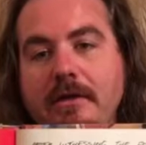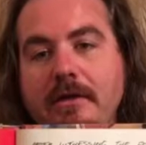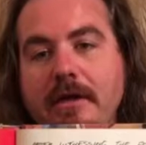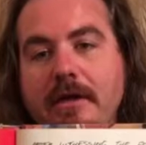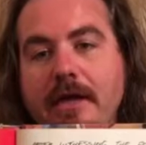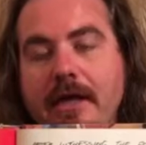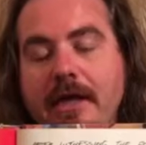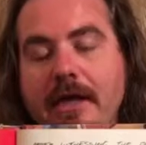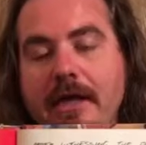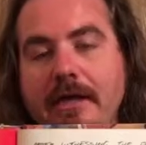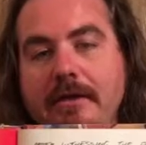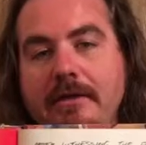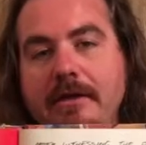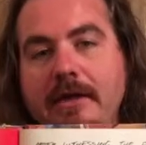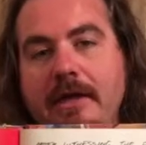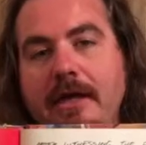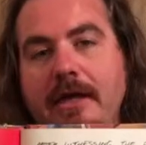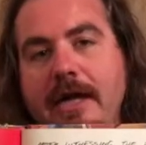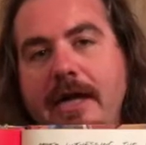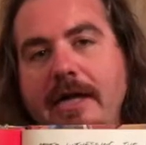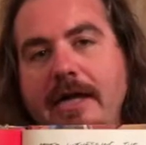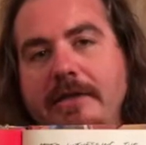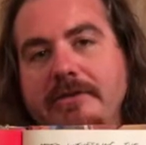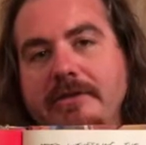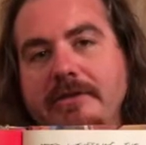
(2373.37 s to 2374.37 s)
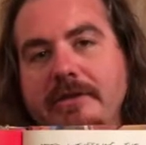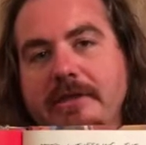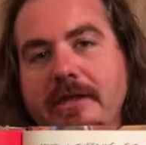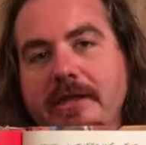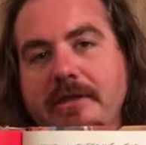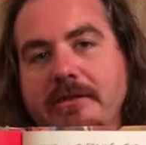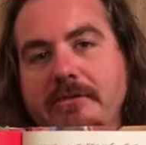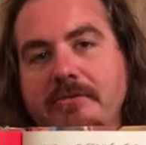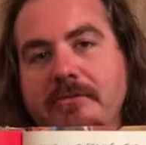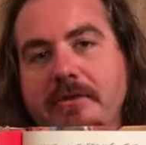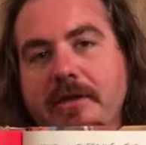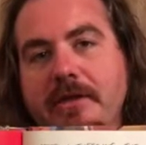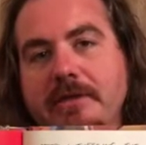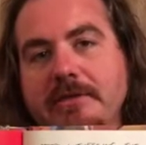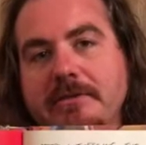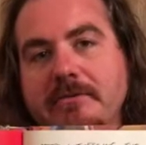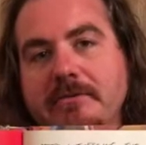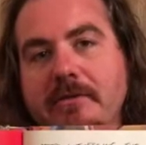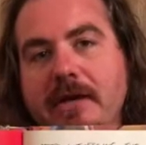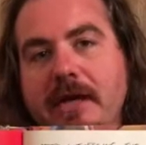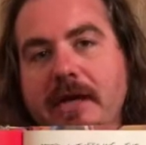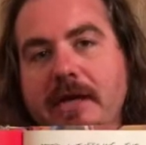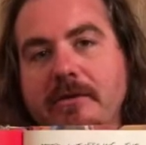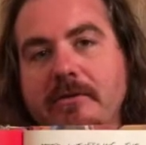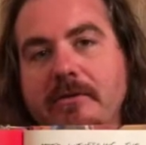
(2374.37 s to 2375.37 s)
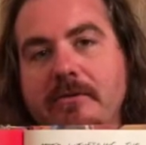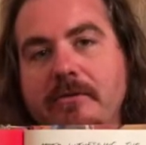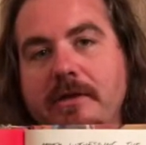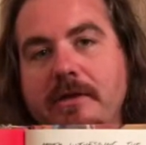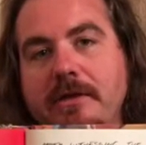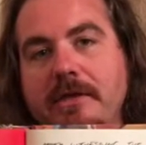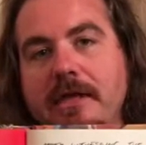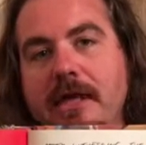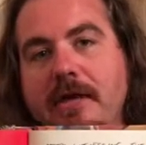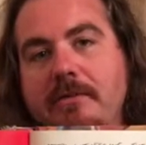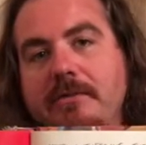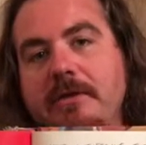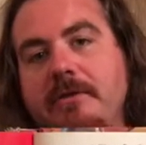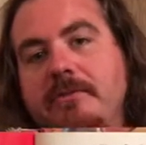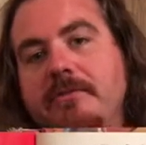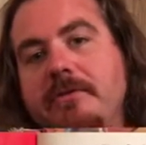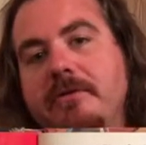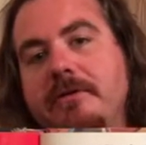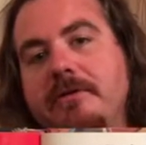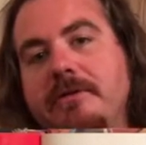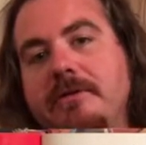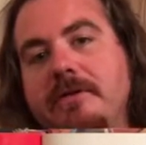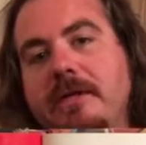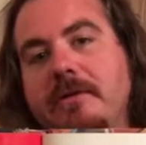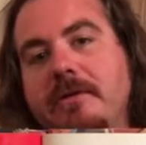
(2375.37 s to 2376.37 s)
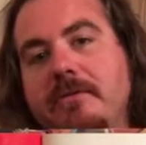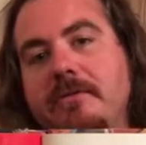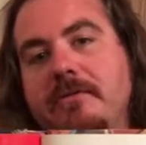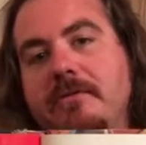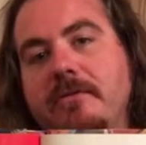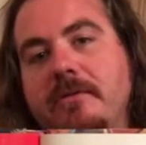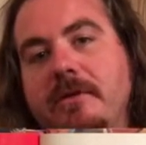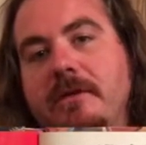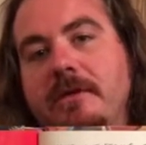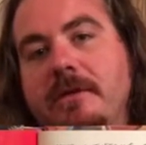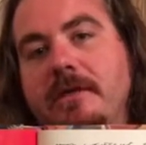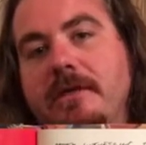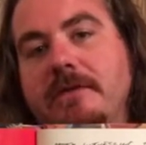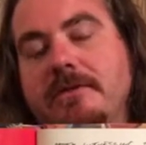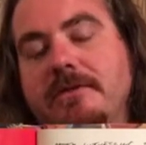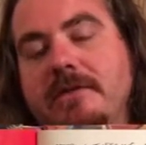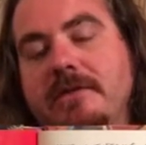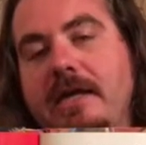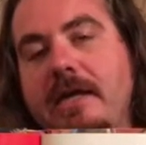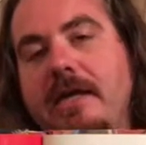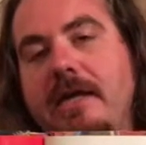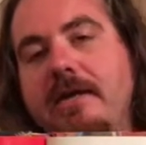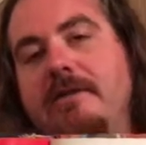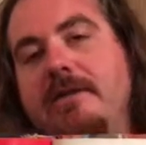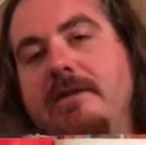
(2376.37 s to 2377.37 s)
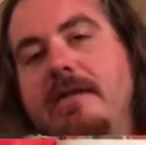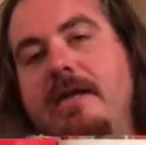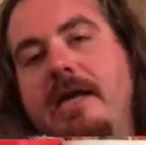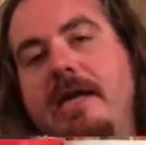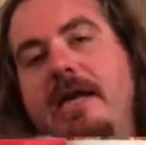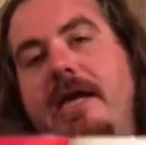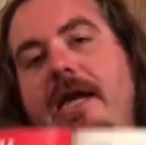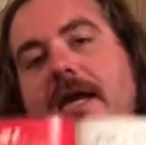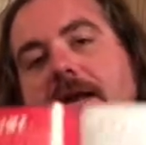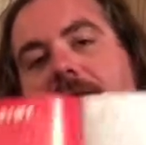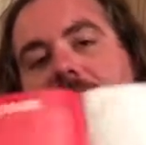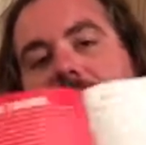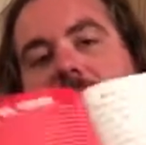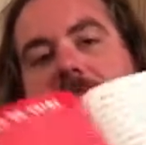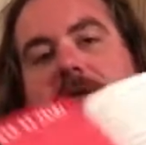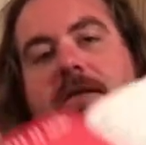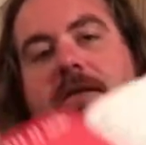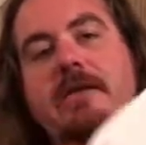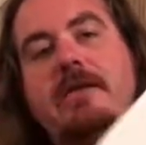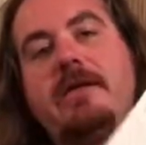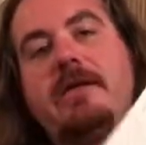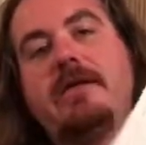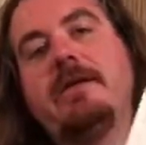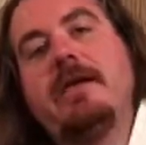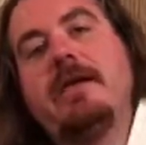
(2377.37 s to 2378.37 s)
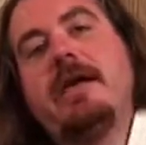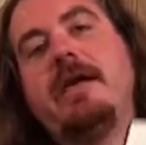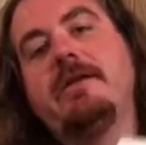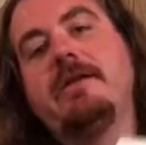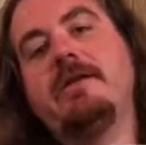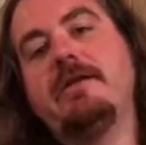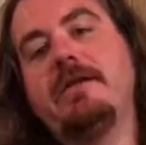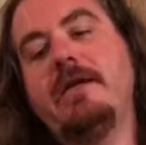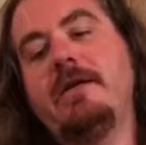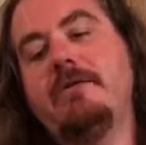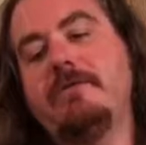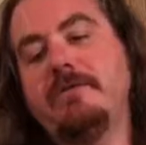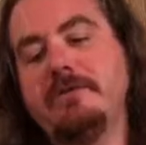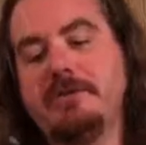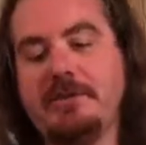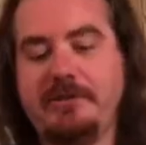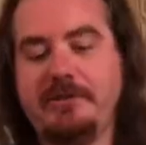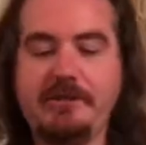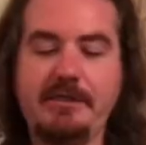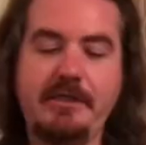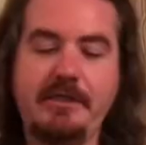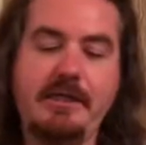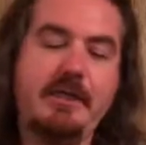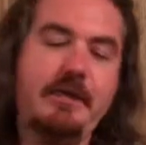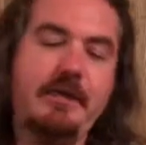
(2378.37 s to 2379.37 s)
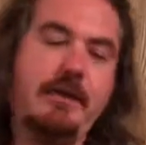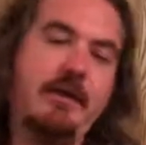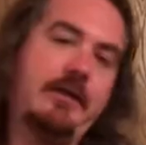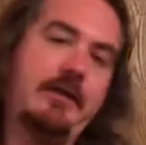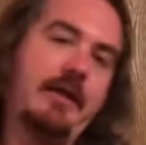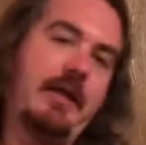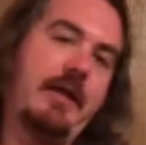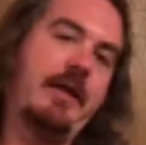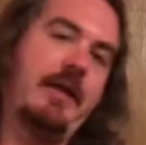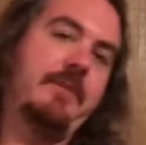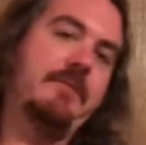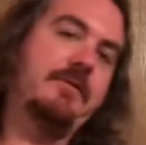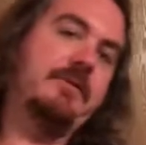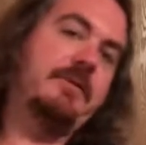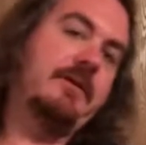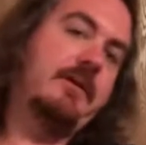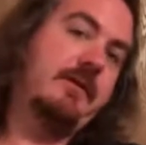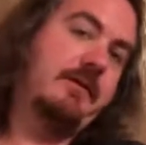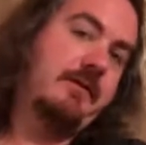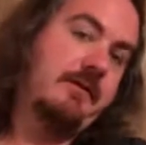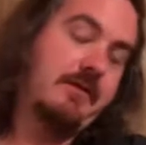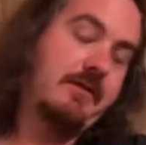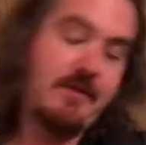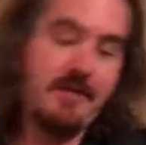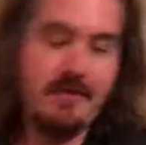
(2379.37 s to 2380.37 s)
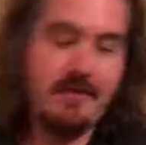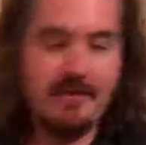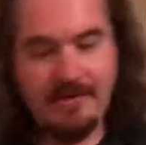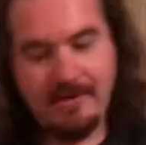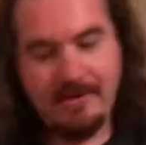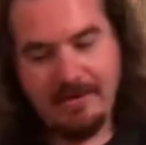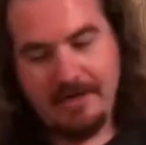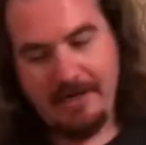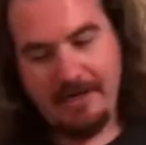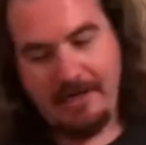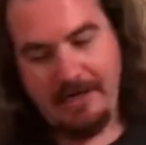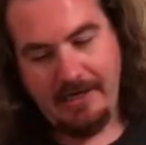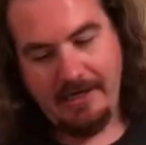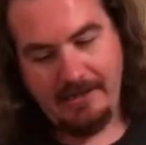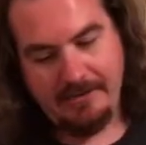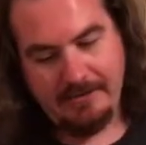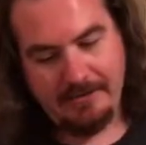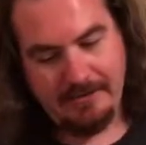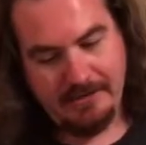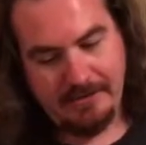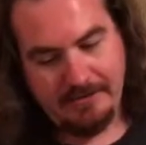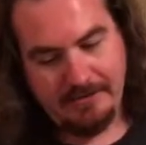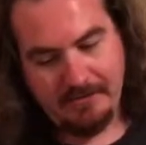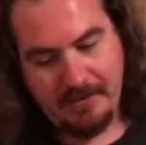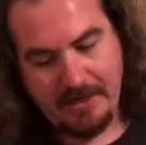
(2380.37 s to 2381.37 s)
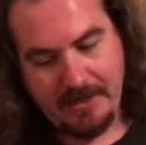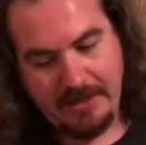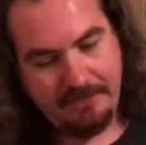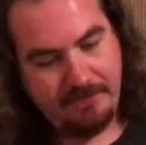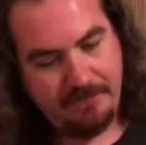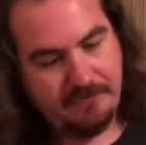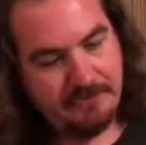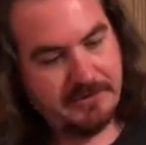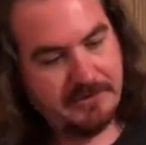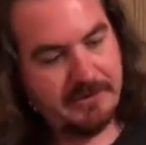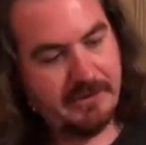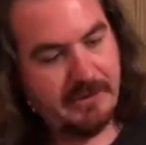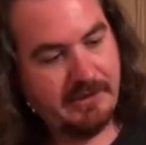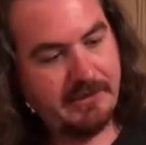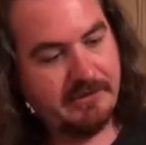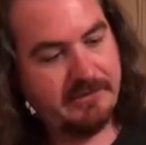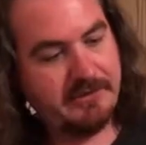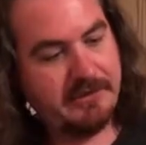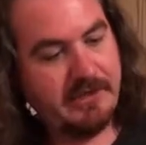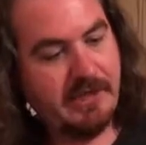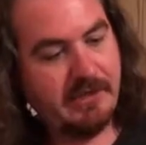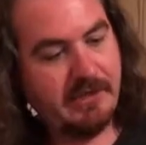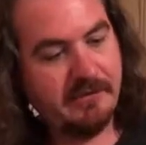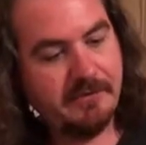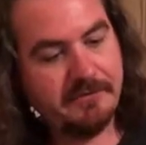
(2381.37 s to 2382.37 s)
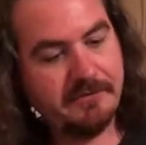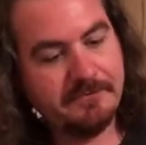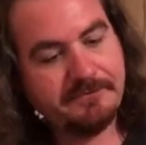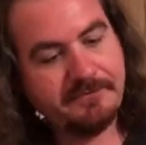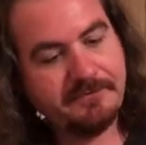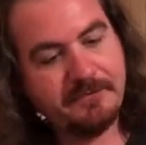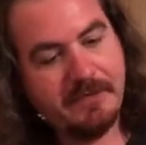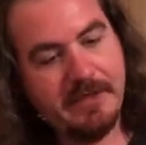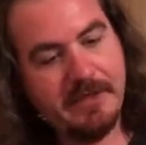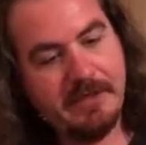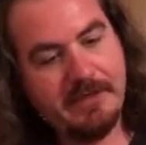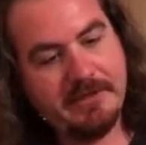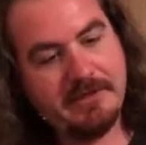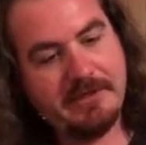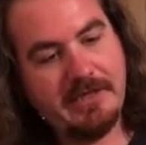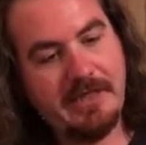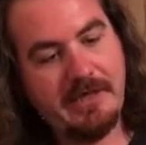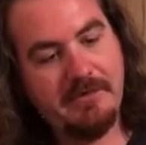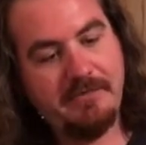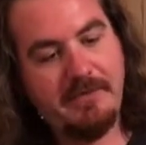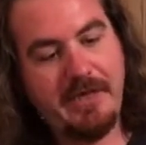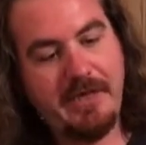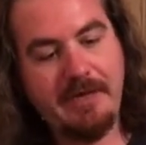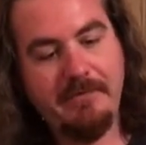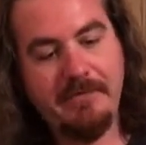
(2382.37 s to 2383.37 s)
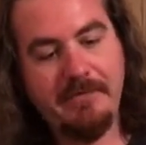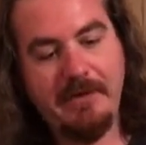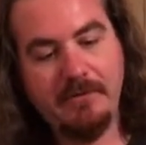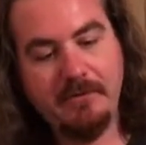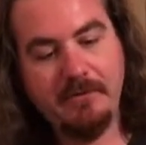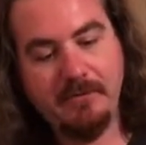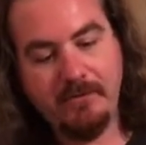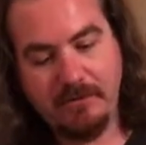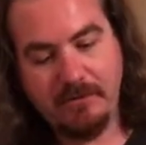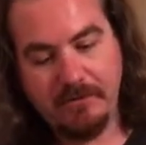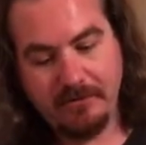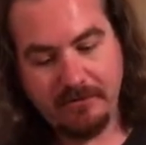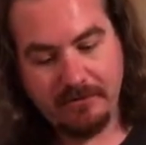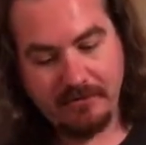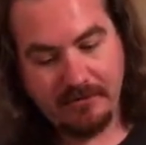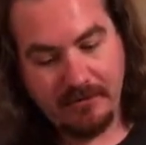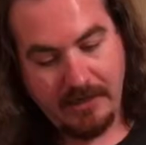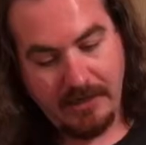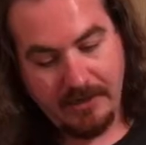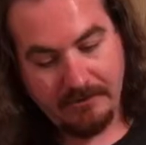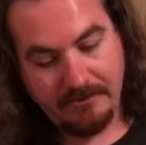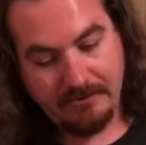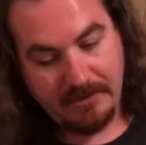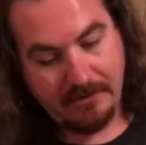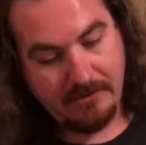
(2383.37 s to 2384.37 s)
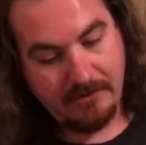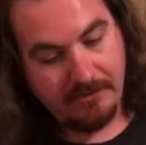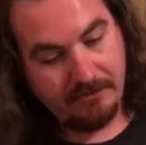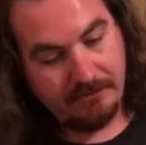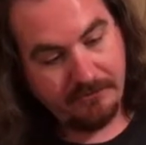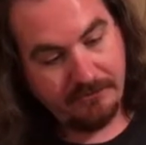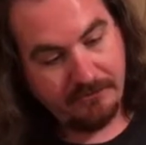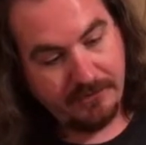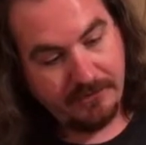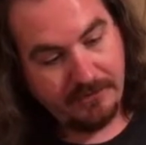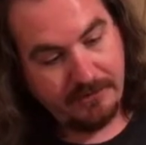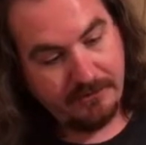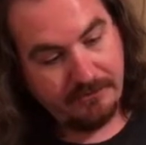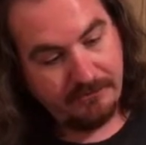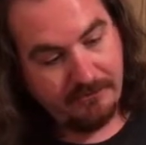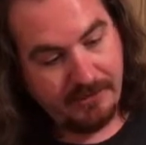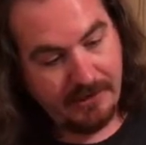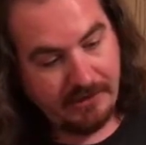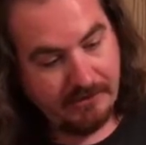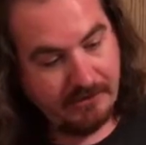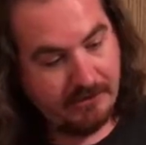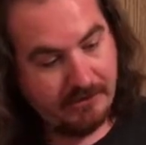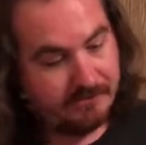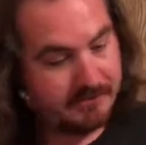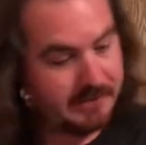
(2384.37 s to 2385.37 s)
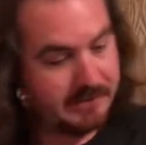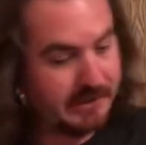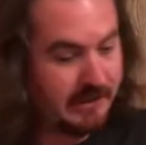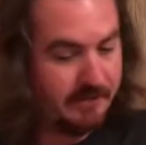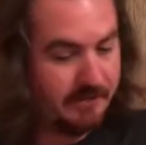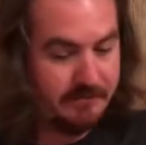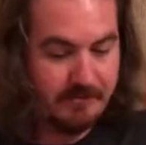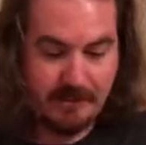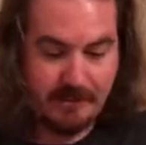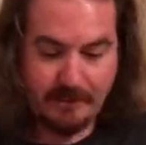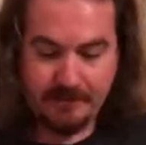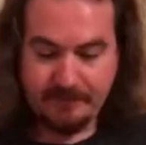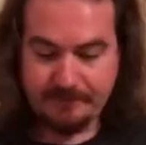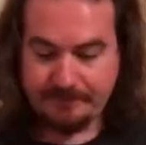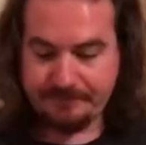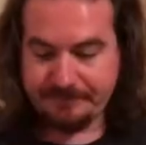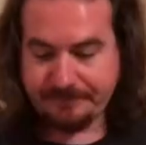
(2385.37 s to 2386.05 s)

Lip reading: And actually, that just brings to mind the one comic book that I'm really sad that I haven't gotten yet, which I should get on Amazon and buy from a second seller, is that Batman War and Crime that hopefully you found up top there.